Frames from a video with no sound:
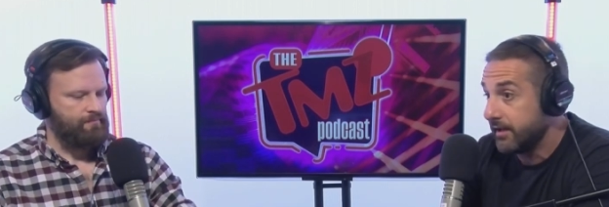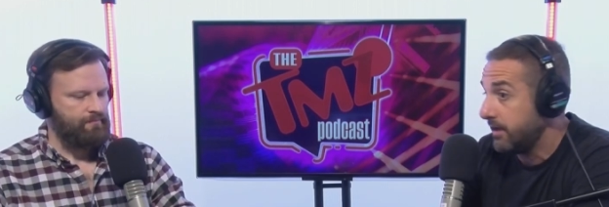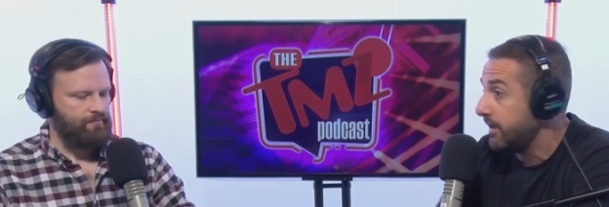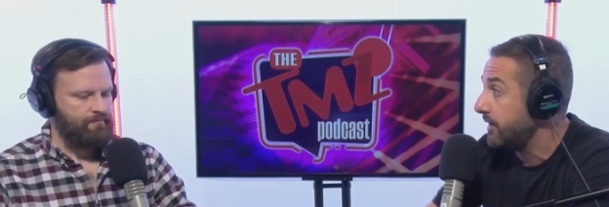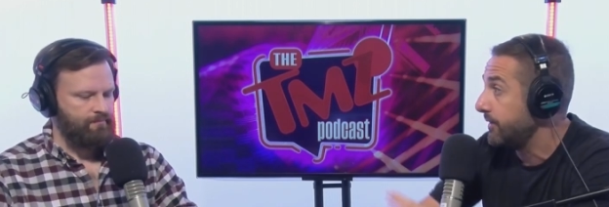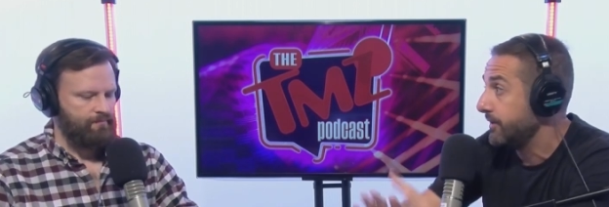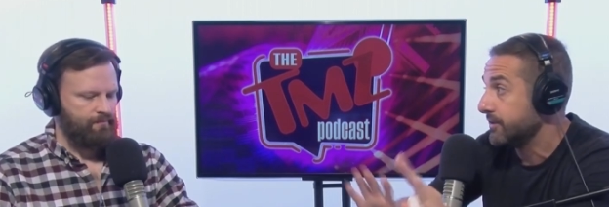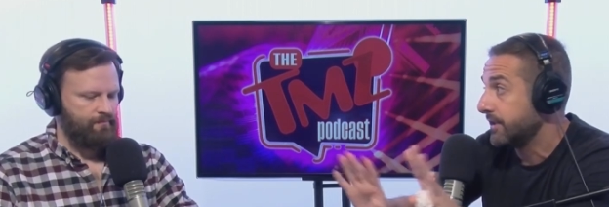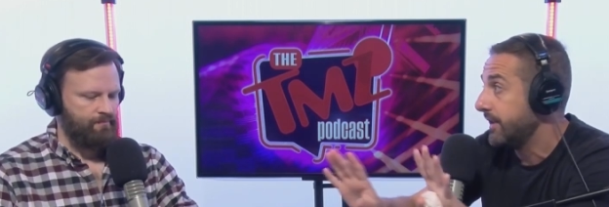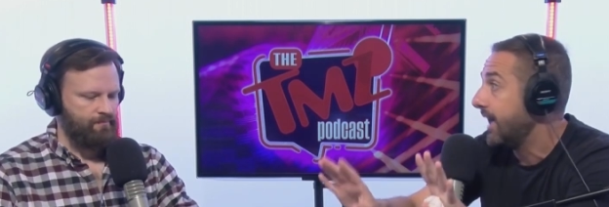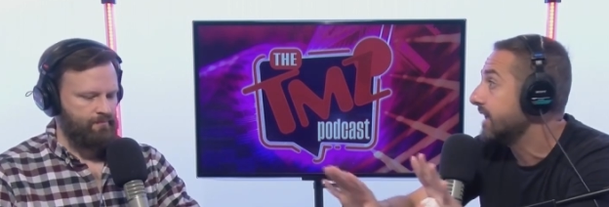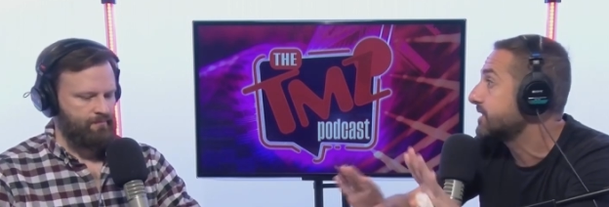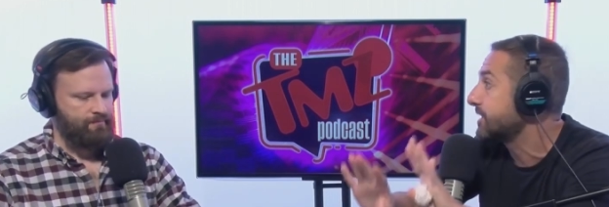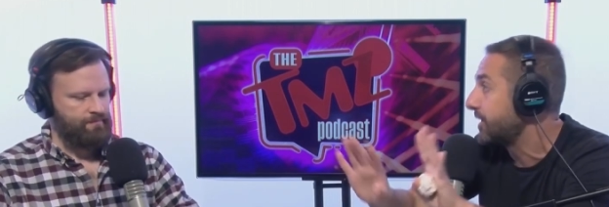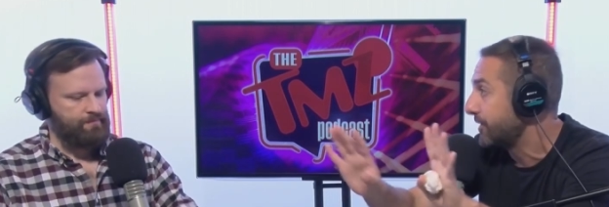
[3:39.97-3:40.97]
Speaker 1: oh, there's a
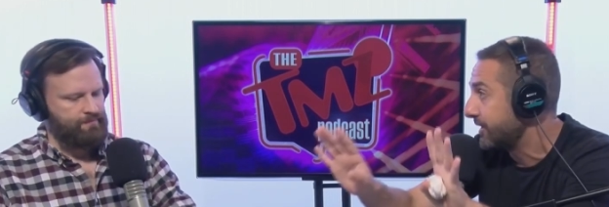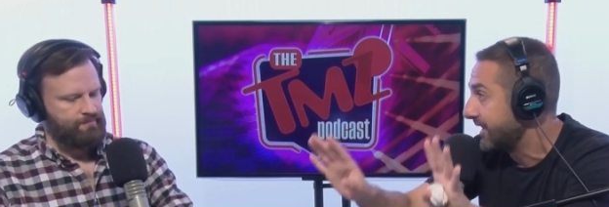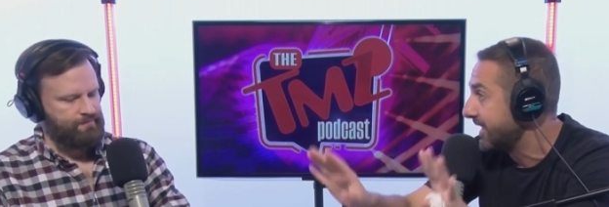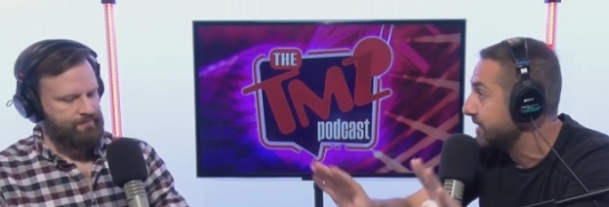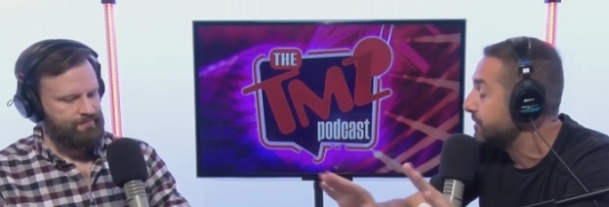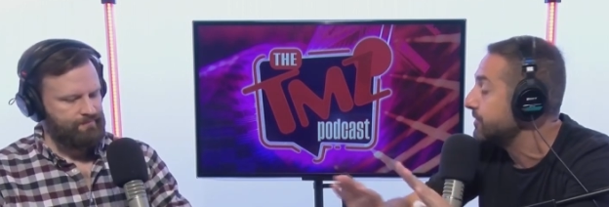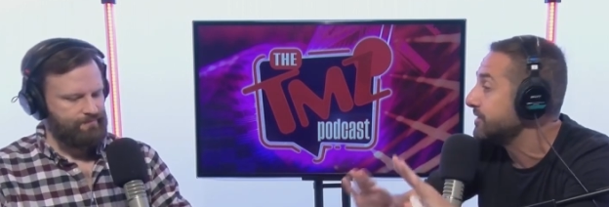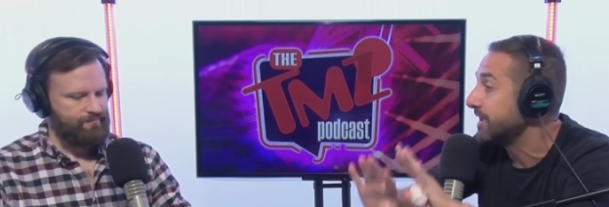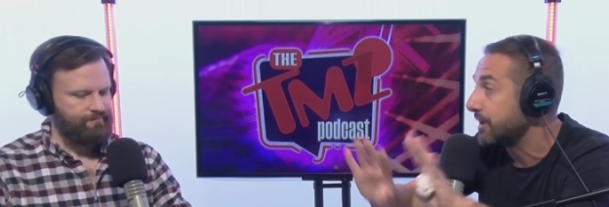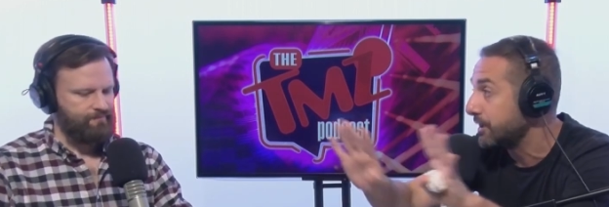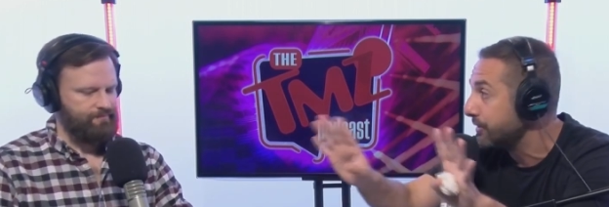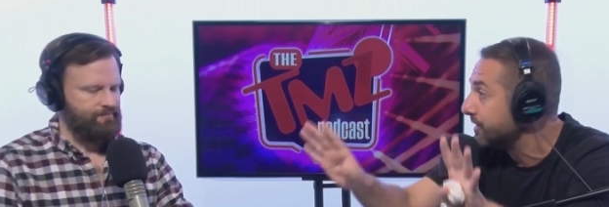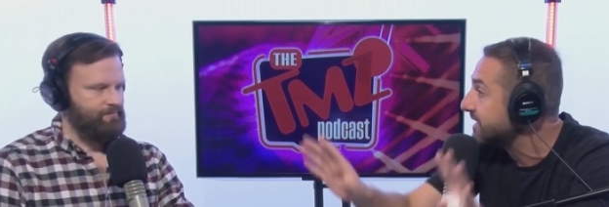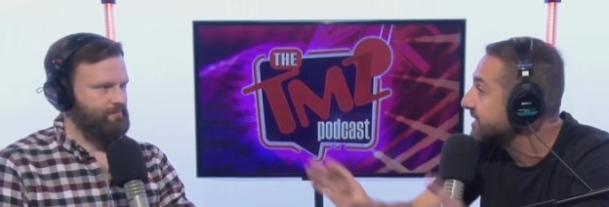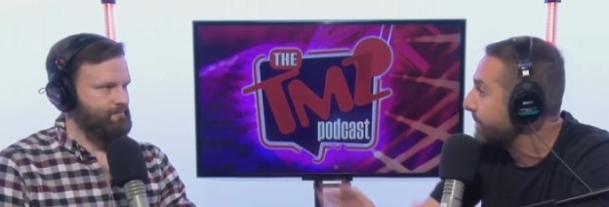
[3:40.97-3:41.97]
lot of security issues,
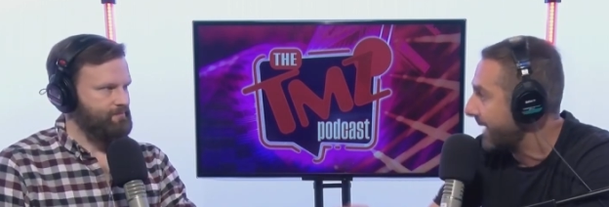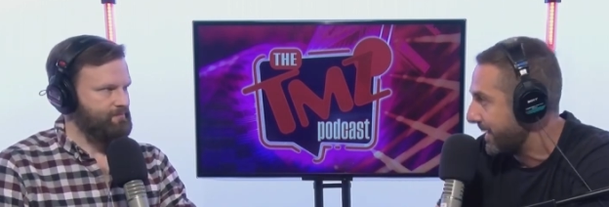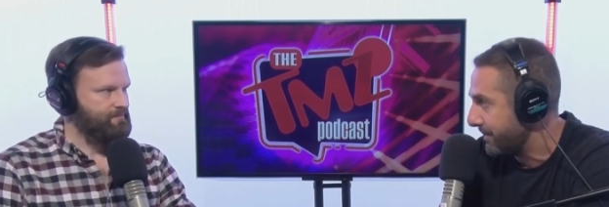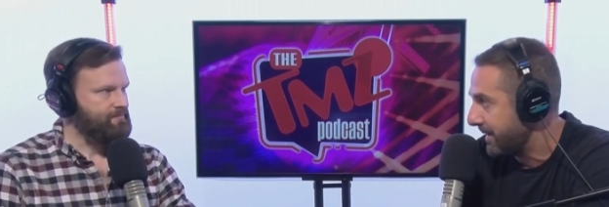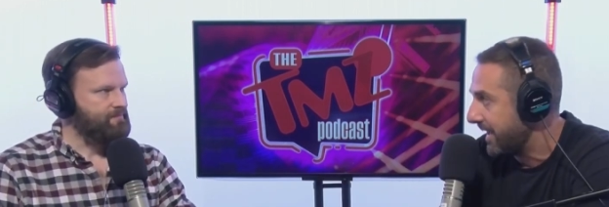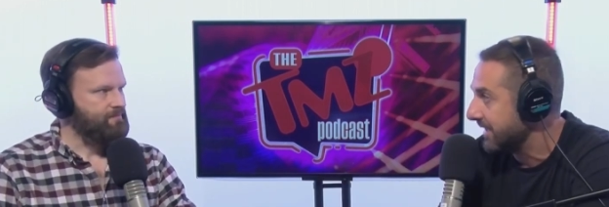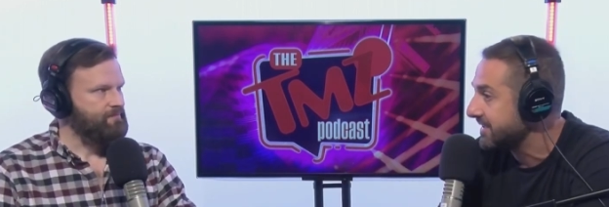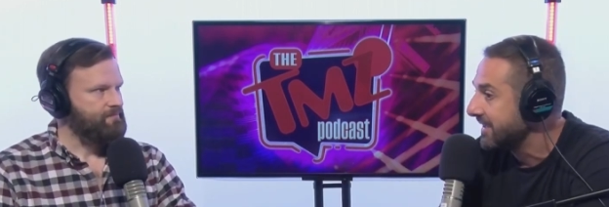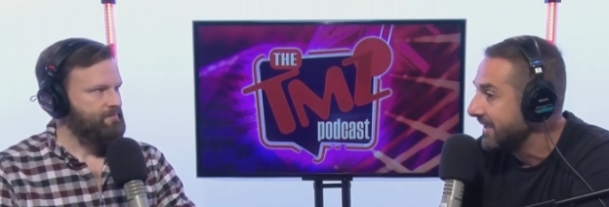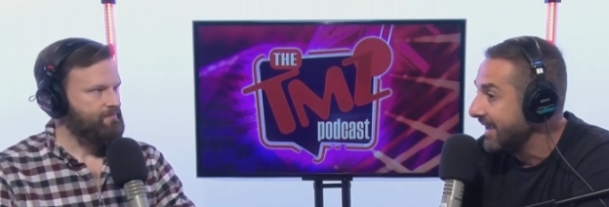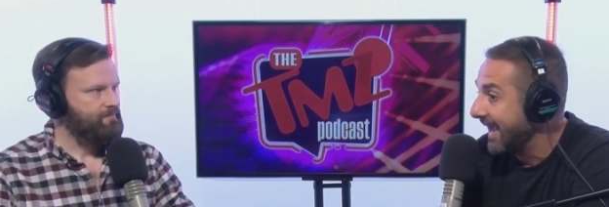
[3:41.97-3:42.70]
including spam bots.